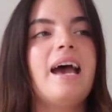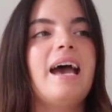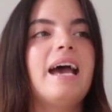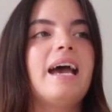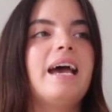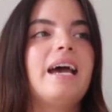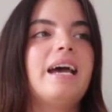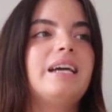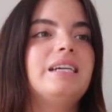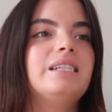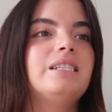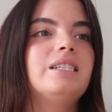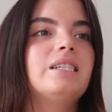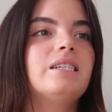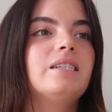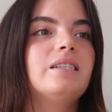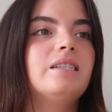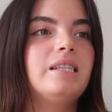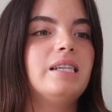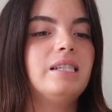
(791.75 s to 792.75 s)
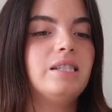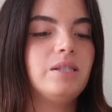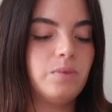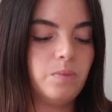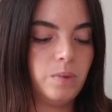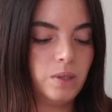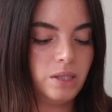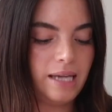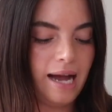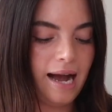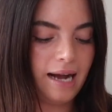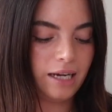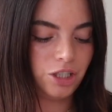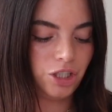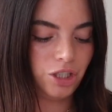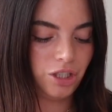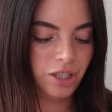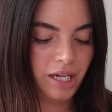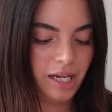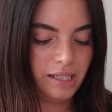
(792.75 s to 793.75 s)
And this was
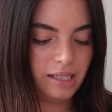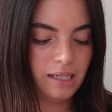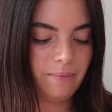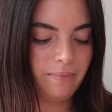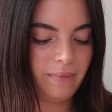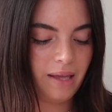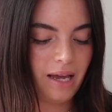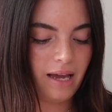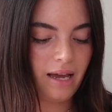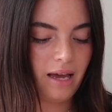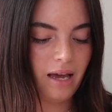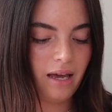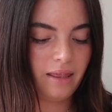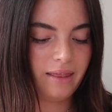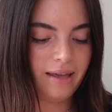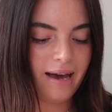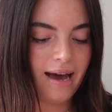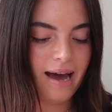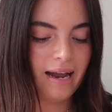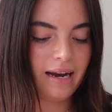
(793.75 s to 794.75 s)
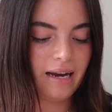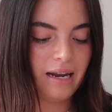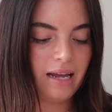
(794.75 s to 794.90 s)
actually something that